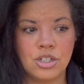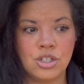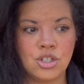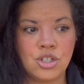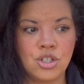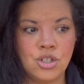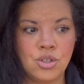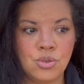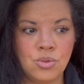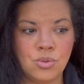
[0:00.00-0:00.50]

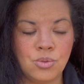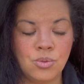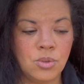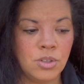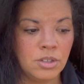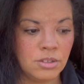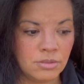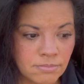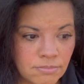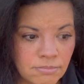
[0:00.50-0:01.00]
to
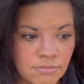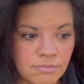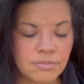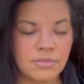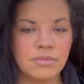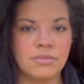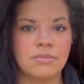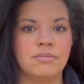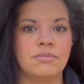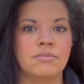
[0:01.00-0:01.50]

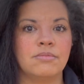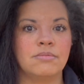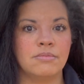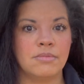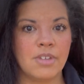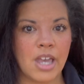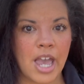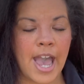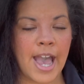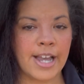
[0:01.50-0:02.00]

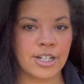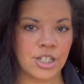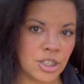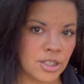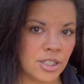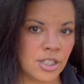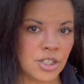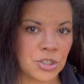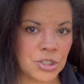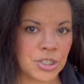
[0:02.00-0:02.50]

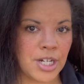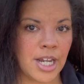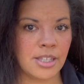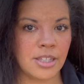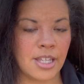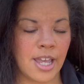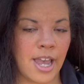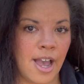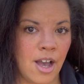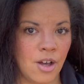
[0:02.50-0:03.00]
actually create
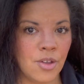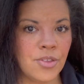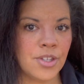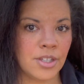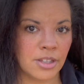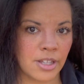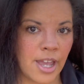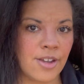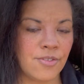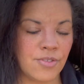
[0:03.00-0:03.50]
the health
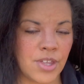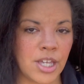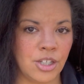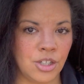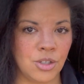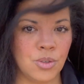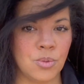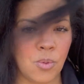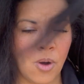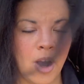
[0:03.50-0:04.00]
and life that
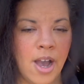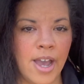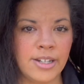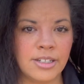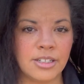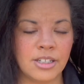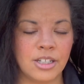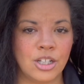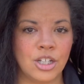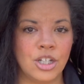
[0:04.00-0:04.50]
you
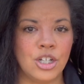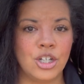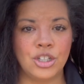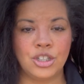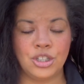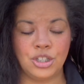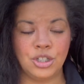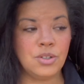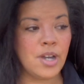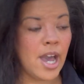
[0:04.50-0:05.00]
want,
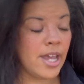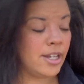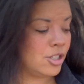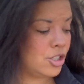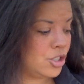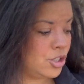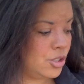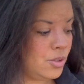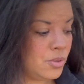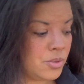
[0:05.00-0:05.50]
you got to
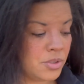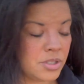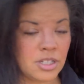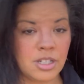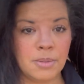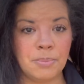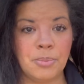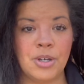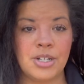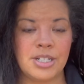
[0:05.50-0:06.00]
choose
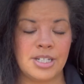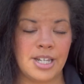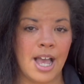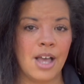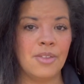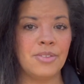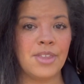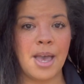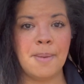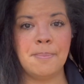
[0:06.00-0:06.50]
to put
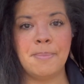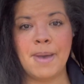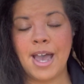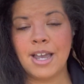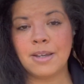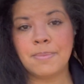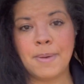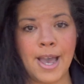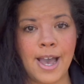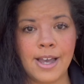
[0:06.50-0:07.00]
down that
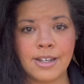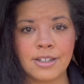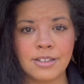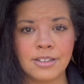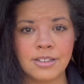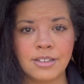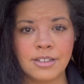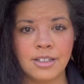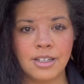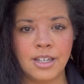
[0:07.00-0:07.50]
backpack
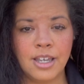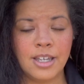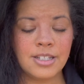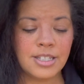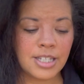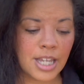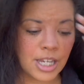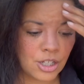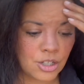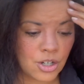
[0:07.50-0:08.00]
and
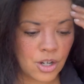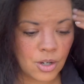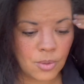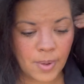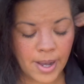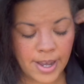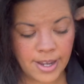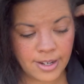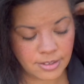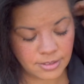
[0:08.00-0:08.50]
say, you know
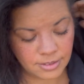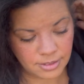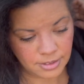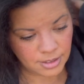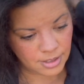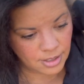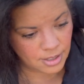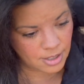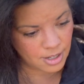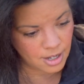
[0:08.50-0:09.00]
what?
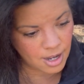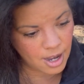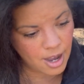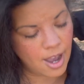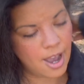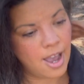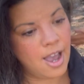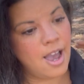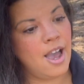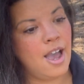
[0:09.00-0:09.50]

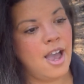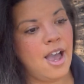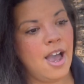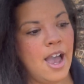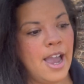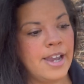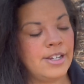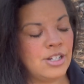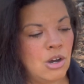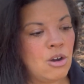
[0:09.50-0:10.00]

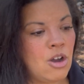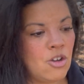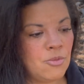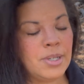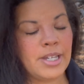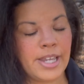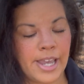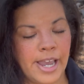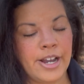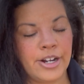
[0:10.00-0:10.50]
I know I've
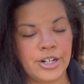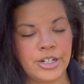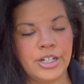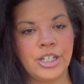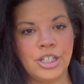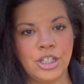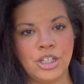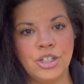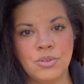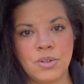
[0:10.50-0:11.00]
been
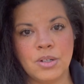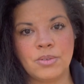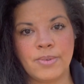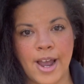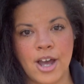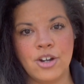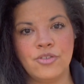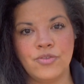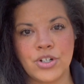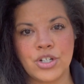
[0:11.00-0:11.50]
carrying you
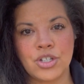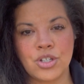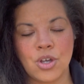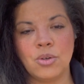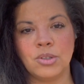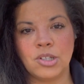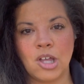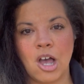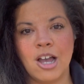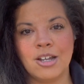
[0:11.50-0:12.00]
around for
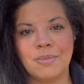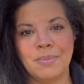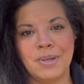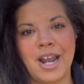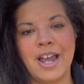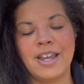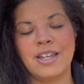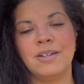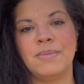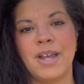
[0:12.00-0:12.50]
so long, but
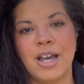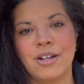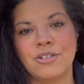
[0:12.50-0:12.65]
I am now